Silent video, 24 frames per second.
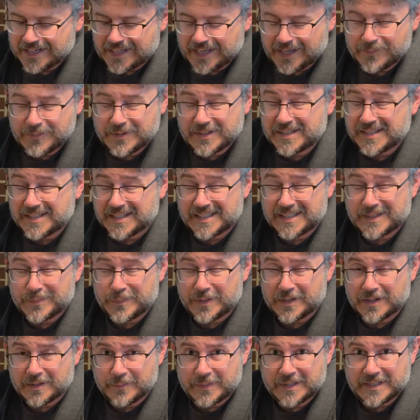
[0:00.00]
I'm just
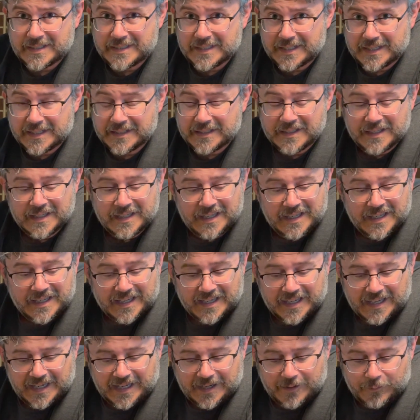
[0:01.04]
experimenting
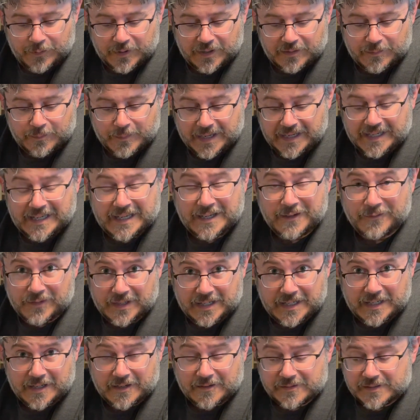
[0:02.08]
with making
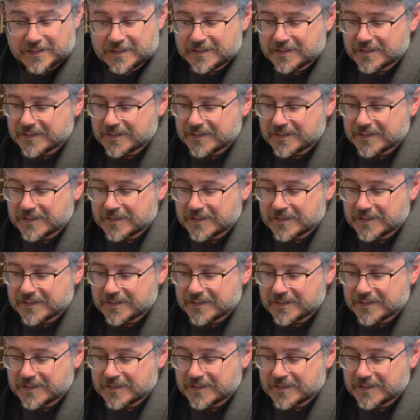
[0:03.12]
videos.